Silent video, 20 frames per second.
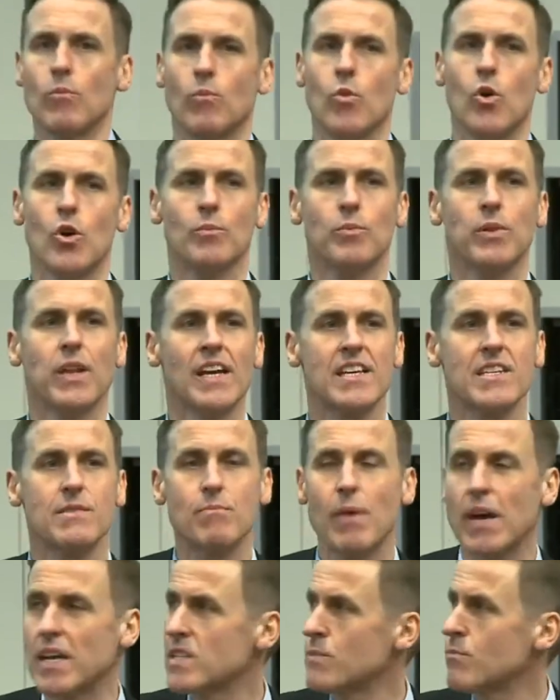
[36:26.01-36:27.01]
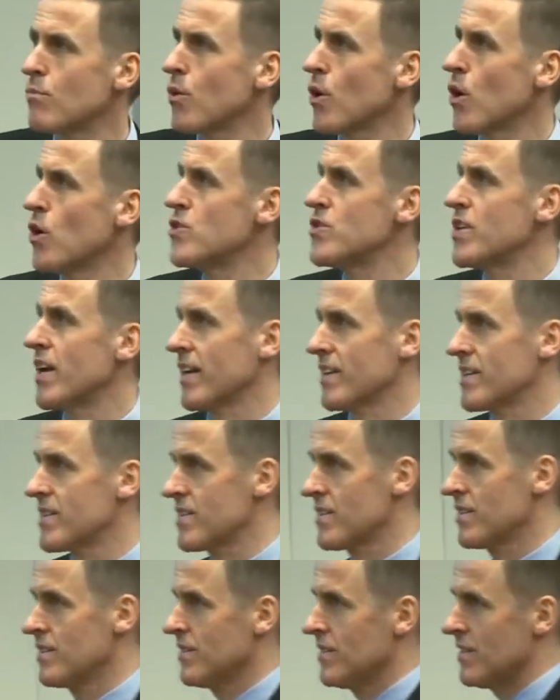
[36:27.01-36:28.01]
workplace-based
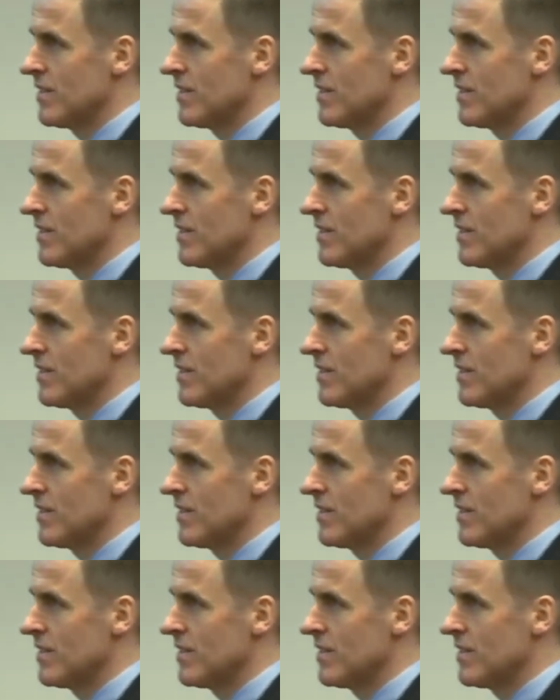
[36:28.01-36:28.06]
projects.